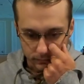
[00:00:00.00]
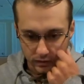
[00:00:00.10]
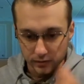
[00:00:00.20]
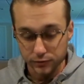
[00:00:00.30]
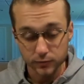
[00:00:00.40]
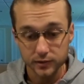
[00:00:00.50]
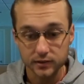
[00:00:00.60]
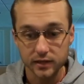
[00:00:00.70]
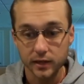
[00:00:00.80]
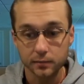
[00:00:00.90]
this was a
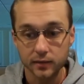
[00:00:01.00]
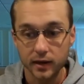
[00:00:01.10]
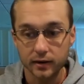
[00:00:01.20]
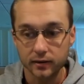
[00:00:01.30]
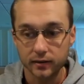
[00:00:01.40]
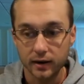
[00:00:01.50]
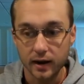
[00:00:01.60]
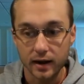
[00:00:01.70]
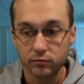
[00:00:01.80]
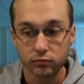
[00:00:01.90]
team that that
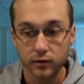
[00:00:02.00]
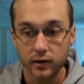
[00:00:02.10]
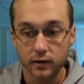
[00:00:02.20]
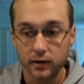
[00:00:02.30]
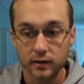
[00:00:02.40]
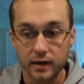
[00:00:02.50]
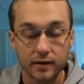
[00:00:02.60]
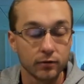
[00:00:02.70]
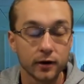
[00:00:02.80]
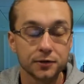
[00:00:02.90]
I really
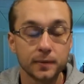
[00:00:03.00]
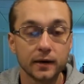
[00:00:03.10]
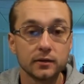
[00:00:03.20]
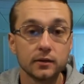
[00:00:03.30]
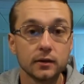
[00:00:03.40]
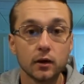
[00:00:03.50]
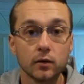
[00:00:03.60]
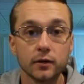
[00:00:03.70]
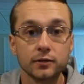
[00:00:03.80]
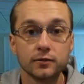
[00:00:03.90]
never expected to
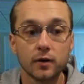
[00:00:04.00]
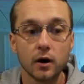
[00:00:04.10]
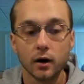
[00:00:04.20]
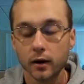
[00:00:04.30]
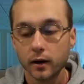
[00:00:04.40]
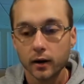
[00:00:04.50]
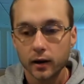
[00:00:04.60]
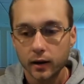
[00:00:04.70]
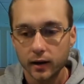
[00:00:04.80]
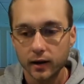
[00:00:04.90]
go this far
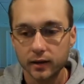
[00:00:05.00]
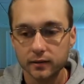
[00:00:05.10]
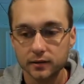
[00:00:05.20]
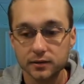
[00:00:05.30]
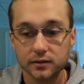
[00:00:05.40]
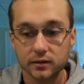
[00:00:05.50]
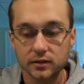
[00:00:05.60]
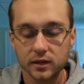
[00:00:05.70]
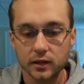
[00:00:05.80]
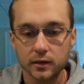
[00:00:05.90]
and this is a
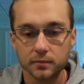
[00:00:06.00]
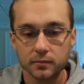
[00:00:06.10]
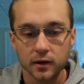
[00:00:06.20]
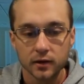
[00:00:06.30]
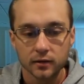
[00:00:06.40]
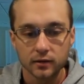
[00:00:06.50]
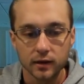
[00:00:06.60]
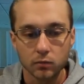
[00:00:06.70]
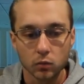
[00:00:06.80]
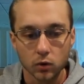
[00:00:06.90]
team
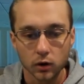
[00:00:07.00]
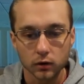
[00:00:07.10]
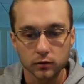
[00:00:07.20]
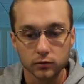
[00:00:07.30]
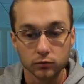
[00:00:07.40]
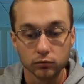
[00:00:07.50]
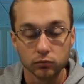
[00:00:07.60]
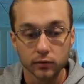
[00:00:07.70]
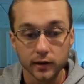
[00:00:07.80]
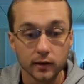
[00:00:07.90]
that worked
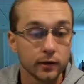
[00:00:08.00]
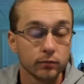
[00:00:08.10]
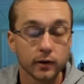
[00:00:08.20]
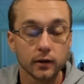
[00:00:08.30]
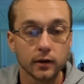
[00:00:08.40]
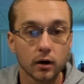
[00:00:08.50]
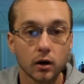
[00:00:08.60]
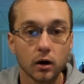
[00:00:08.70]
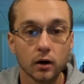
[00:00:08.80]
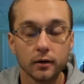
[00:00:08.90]
really, really
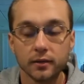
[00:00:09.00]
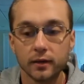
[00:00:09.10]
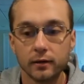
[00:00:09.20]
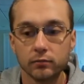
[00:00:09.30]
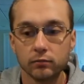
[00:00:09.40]
hard, that